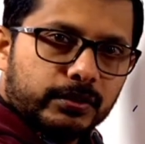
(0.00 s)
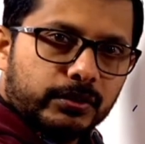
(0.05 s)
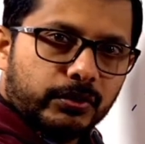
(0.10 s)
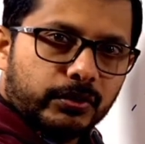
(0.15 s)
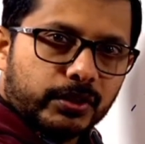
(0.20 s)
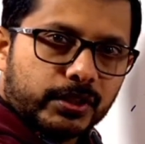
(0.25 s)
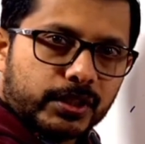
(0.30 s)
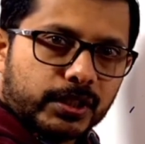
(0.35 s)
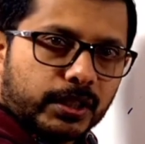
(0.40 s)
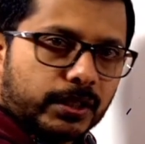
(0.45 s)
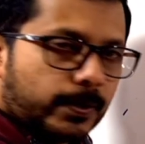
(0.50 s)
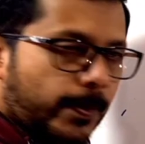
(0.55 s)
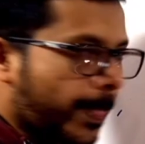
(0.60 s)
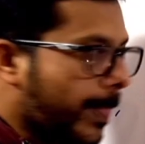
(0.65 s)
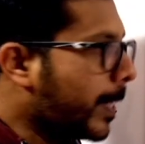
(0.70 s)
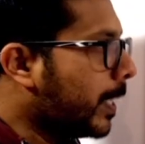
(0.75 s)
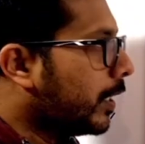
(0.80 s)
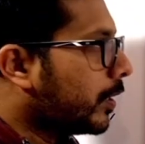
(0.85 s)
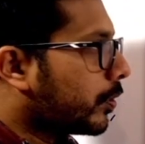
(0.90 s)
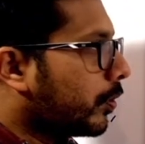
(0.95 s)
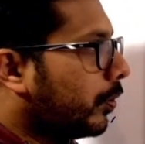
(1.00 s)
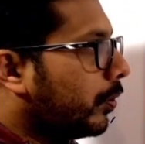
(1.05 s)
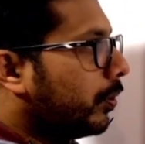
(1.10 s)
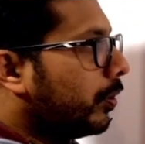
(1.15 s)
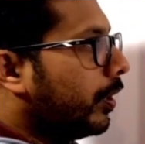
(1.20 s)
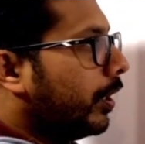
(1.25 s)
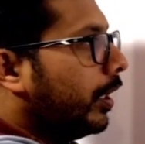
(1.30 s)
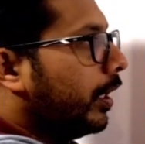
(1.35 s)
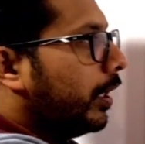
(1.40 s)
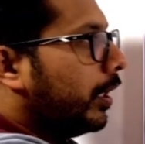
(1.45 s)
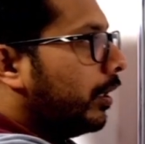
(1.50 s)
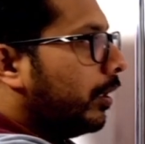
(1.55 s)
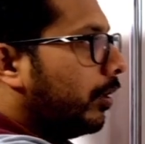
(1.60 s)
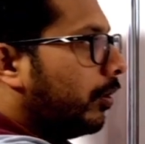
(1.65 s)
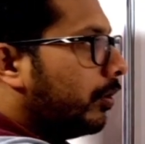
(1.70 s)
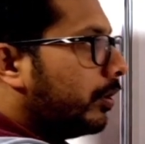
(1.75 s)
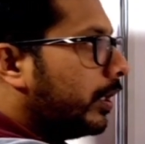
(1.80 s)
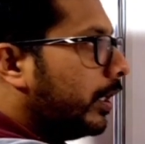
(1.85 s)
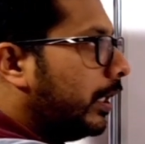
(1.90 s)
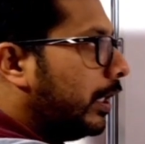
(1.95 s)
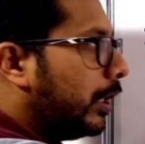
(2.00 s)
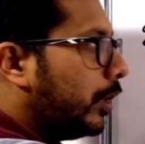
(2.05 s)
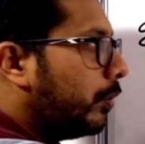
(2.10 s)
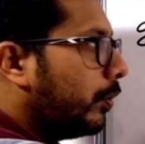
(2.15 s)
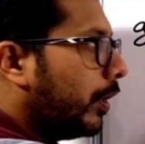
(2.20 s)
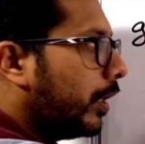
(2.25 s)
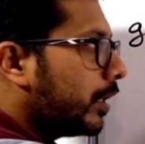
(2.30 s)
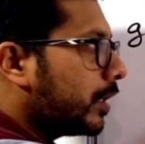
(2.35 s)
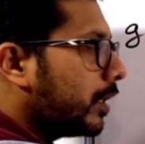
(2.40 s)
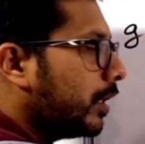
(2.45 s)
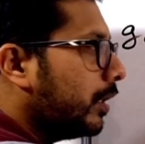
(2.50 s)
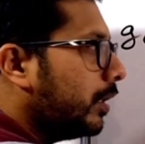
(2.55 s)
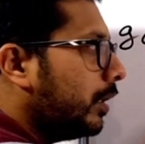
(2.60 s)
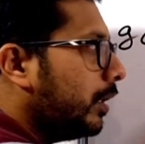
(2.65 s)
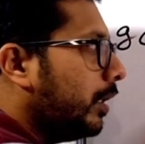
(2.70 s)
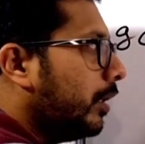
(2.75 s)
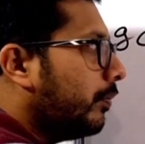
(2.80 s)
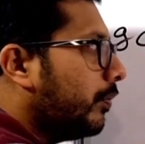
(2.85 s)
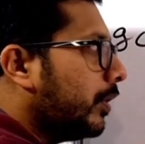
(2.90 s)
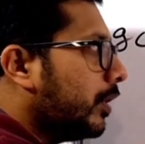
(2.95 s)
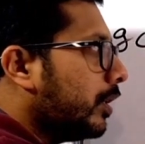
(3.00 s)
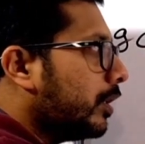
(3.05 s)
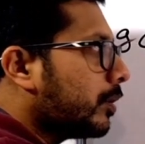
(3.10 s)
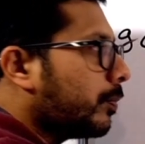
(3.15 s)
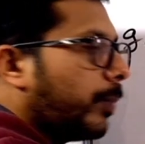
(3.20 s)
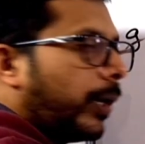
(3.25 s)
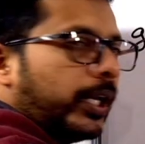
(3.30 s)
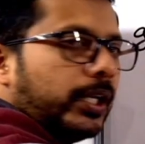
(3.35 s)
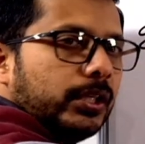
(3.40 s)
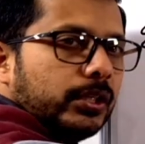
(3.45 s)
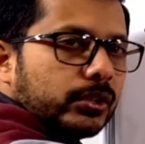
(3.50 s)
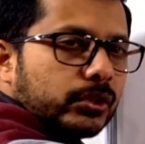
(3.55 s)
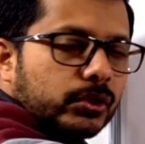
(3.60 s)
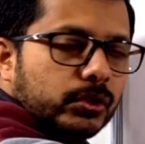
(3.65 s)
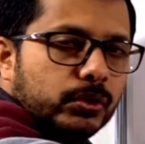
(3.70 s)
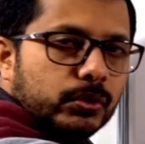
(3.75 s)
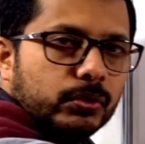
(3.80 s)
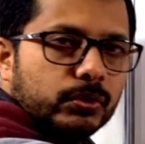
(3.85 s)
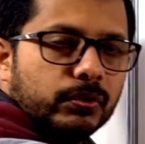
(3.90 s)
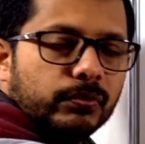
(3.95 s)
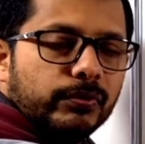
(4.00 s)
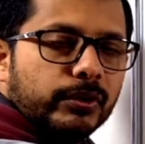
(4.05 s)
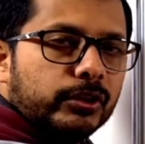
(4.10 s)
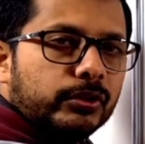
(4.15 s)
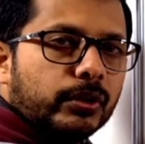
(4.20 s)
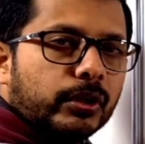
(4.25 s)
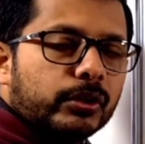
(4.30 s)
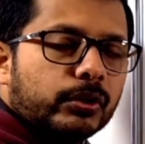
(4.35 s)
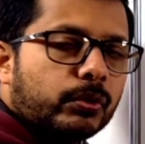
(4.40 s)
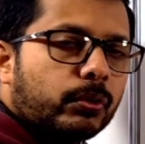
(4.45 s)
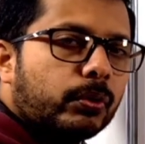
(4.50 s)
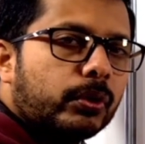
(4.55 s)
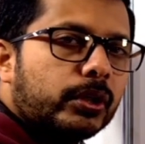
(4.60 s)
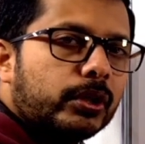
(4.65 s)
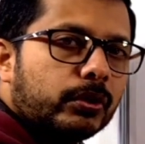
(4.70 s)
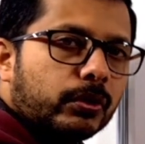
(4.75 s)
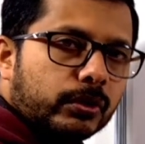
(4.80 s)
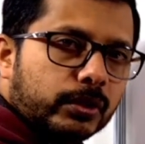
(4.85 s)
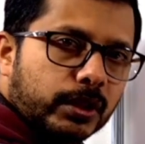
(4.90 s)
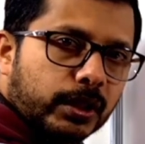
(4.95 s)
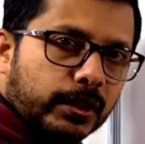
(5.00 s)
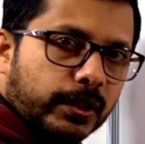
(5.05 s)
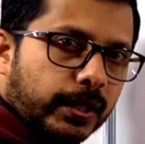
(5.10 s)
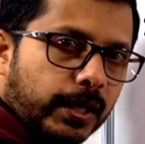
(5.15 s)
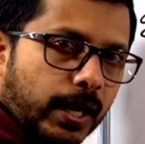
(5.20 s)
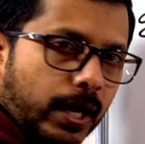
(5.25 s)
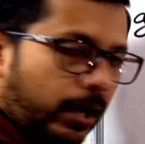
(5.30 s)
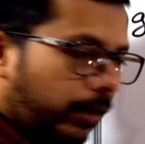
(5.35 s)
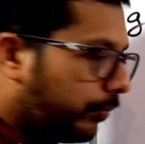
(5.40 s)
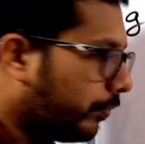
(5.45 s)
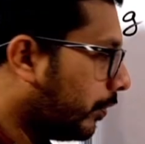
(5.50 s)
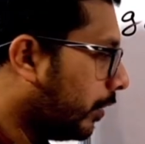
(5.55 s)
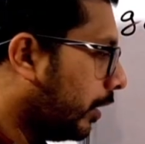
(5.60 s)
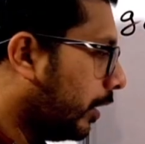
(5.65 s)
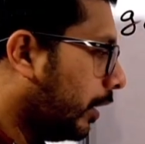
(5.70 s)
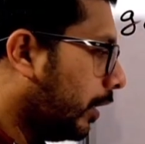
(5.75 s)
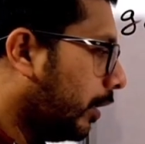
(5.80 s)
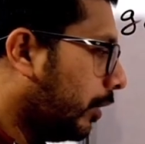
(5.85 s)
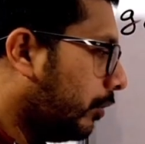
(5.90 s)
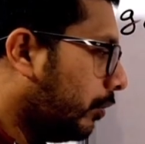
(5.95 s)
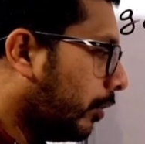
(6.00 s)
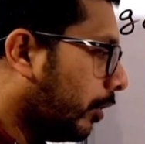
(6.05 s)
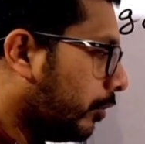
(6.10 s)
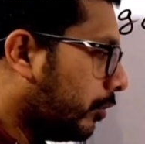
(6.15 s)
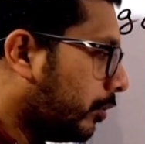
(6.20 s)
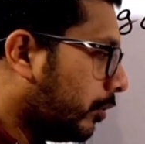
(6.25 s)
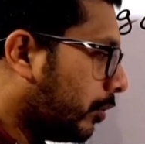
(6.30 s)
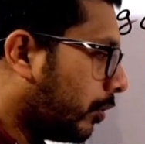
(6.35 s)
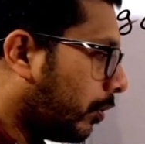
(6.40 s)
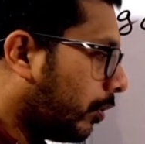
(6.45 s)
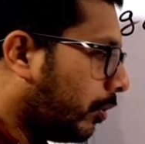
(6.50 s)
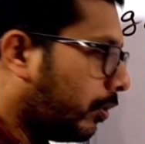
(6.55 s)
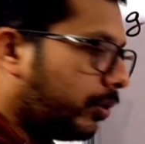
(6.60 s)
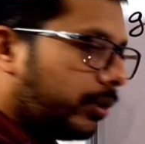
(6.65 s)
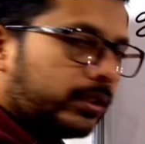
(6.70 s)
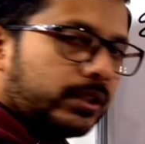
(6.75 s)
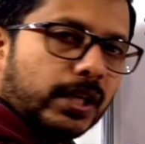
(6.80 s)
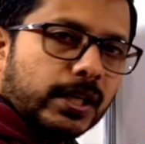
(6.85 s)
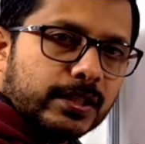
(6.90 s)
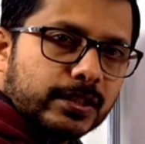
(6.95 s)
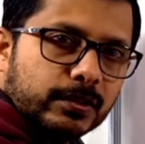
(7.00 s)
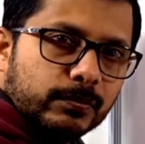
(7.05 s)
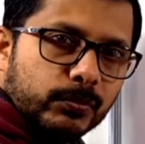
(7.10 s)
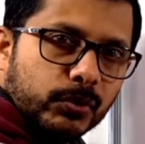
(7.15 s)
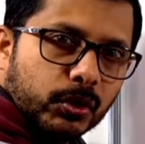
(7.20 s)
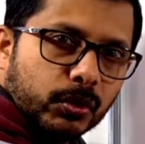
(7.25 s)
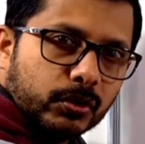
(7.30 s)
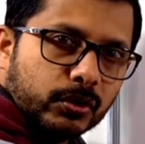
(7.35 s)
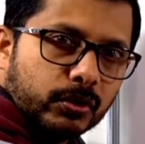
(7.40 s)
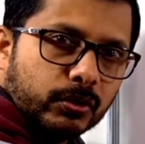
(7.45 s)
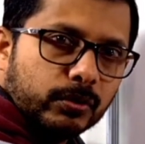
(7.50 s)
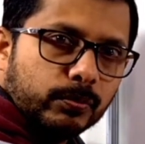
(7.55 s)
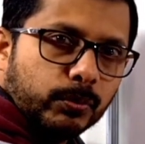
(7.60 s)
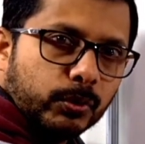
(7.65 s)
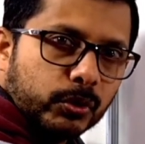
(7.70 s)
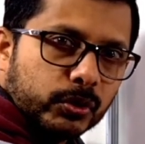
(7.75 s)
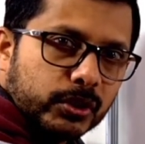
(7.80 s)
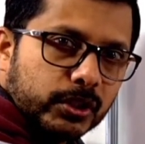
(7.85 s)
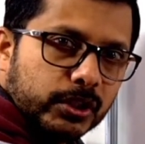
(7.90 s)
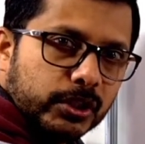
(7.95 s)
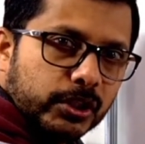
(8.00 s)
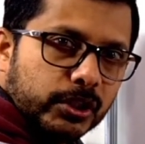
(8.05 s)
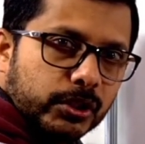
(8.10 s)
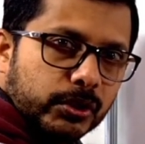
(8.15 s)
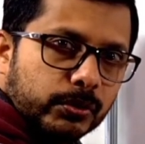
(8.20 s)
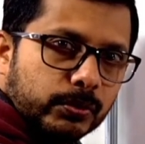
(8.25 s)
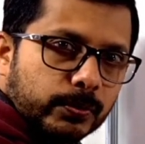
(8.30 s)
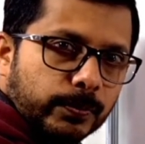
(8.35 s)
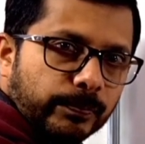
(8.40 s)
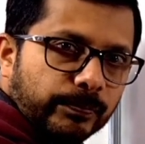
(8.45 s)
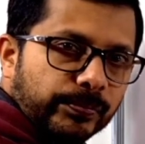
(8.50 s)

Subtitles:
You understand? So on the equation, if it is -2, when you are drawing on the graph, you have to draw the asymptote on positive 2.